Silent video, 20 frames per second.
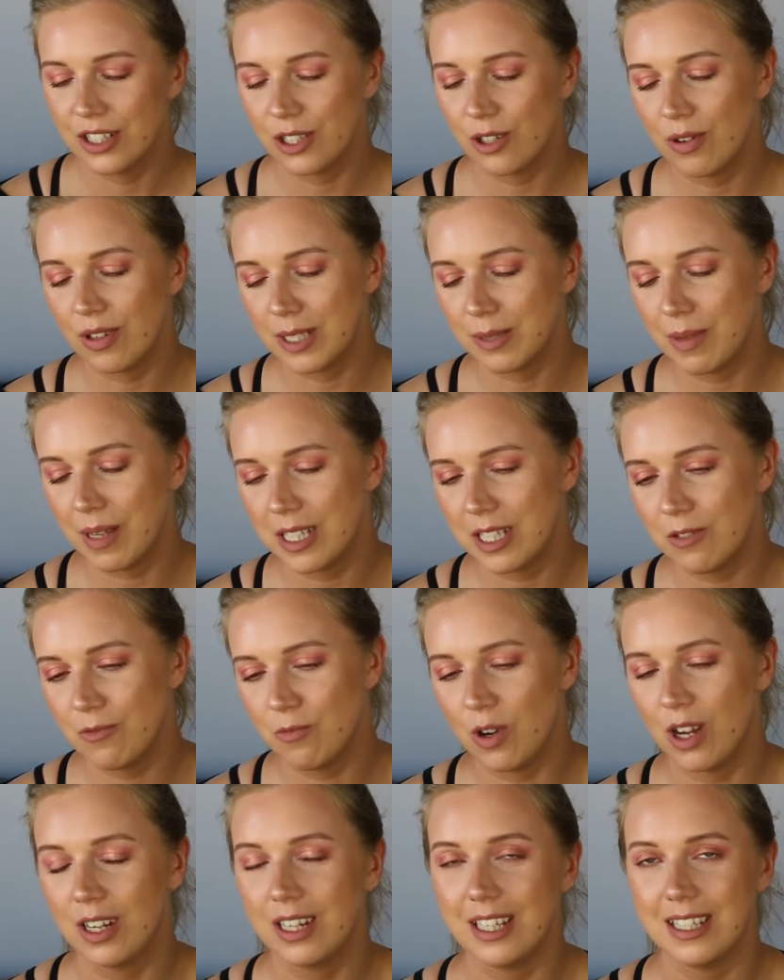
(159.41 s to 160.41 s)
So
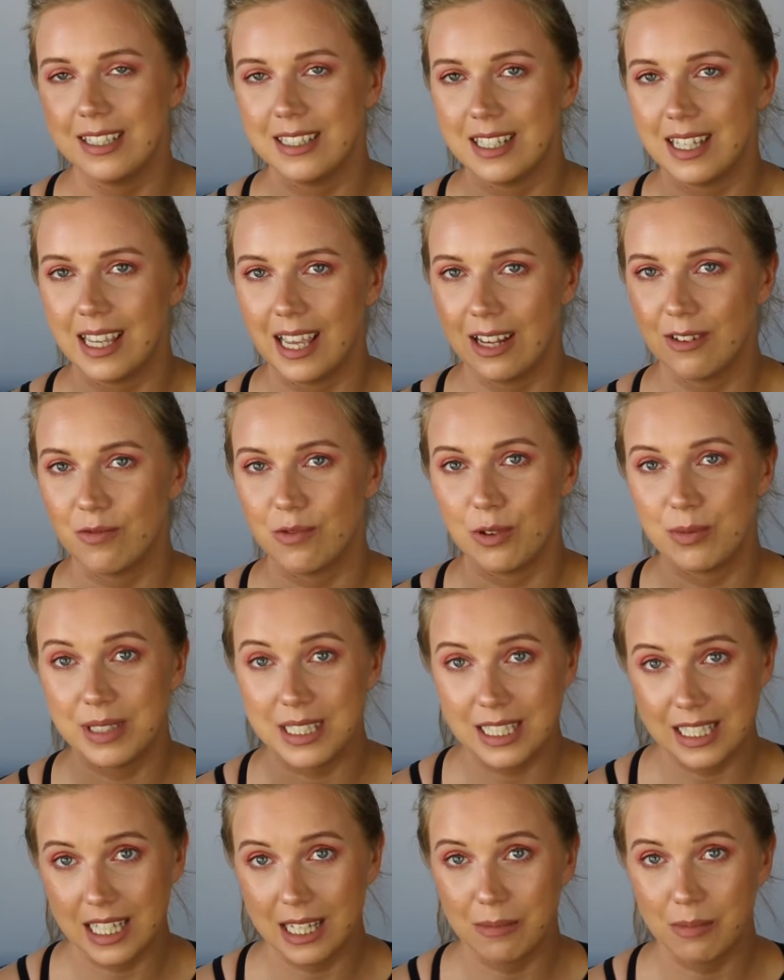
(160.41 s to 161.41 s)
expensive one is again from
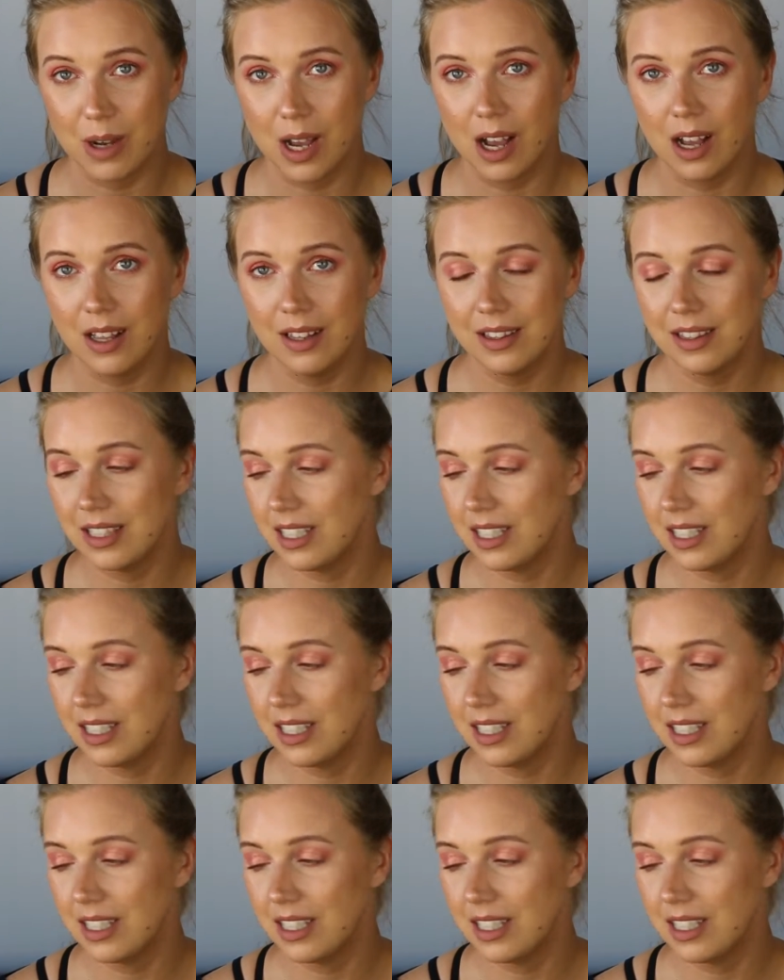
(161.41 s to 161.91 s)
Sigma.